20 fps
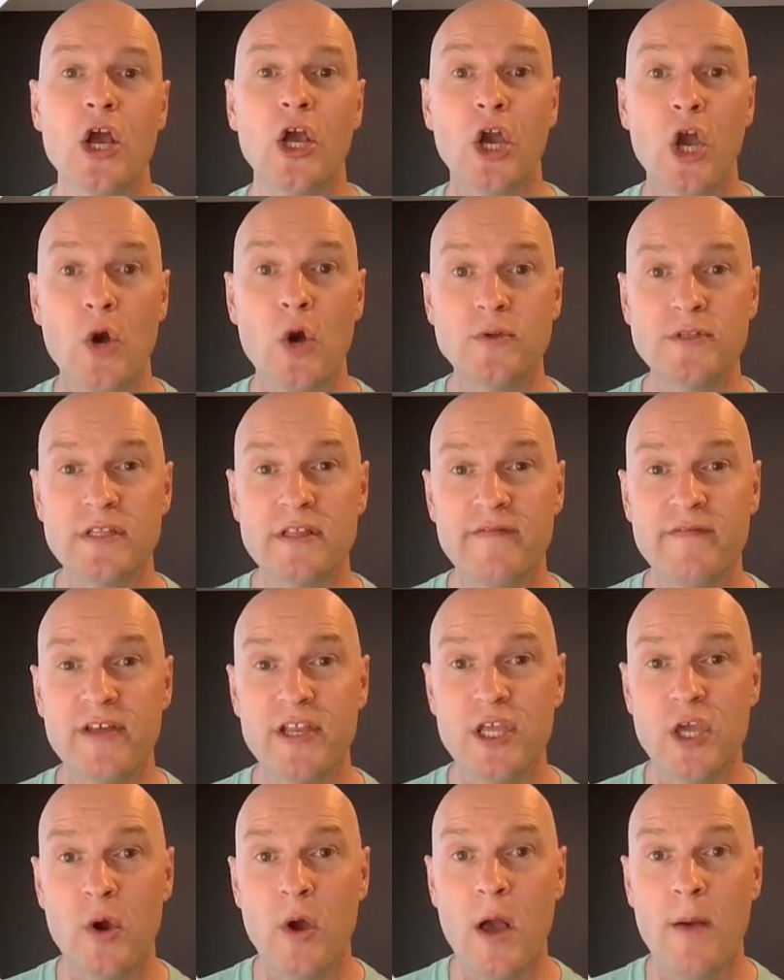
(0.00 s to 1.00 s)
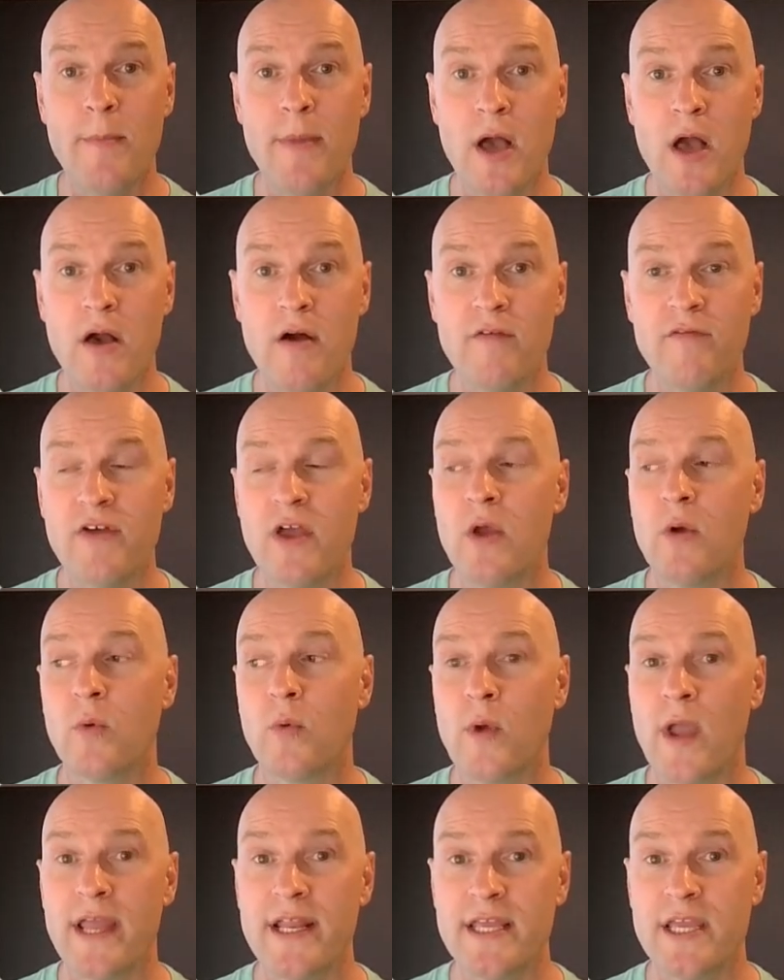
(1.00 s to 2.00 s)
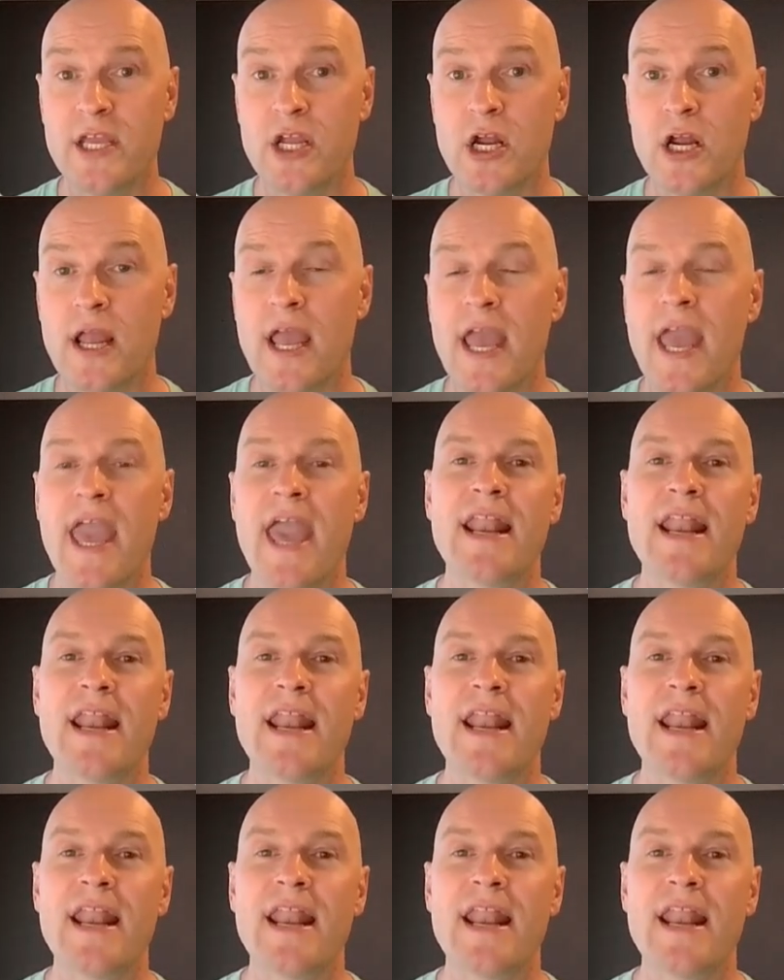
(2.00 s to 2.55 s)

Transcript: go to the video above right here,